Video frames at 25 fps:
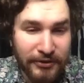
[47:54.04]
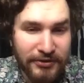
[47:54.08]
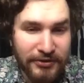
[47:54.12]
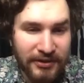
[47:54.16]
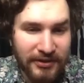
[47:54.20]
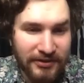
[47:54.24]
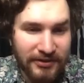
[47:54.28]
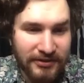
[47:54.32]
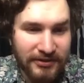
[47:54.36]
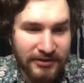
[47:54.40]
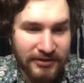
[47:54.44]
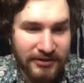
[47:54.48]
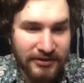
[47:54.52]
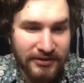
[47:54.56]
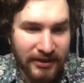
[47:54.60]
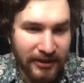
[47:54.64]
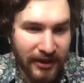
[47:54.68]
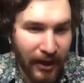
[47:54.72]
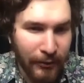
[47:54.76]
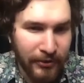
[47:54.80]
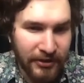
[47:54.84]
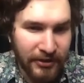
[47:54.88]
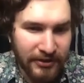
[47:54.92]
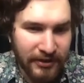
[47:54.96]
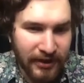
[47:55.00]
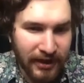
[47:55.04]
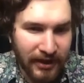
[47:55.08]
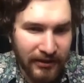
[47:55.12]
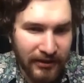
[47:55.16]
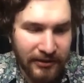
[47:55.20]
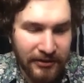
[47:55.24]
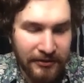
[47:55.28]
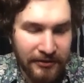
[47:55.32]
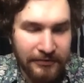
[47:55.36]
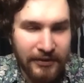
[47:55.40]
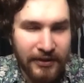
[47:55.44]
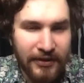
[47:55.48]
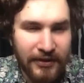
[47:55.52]
um, there's, okay, I wanted, I'm
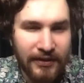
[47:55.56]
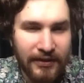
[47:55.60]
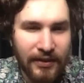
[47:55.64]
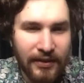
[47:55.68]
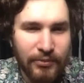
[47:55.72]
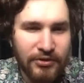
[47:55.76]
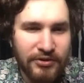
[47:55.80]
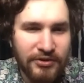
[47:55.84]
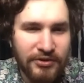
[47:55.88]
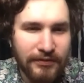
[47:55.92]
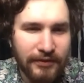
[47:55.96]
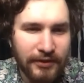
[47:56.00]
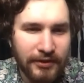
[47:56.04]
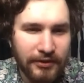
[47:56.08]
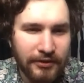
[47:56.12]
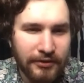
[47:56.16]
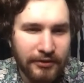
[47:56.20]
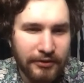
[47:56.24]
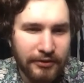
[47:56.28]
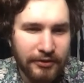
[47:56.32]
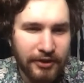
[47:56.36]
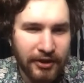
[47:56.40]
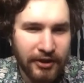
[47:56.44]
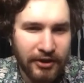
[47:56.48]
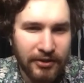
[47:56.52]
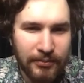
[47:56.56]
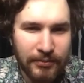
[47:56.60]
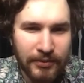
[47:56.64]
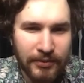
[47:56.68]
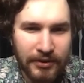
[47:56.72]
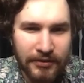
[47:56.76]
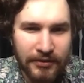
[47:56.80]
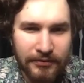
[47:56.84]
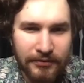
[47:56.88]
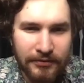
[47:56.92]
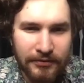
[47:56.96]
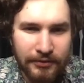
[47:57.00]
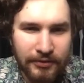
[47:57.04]
going to find that music video you're talking
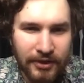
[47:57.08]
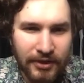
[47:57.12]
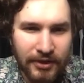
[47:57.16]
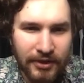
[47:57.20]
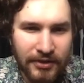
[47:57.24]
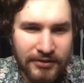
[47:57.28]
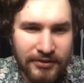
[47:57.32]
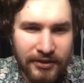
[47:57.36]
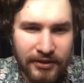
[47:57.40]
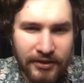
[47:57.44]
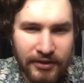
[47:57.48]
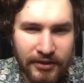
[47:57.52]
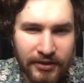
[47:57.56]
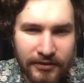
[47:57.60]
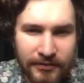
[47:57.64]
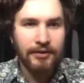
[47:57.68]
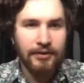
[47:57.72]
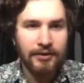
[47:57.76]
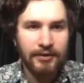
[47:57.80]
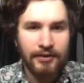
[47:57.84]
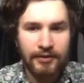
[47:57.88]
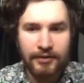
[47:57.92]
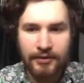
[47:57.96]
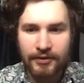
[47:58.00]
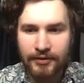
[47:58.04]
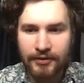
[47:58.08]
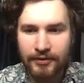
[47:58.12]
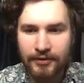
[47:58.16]
about for that song. What I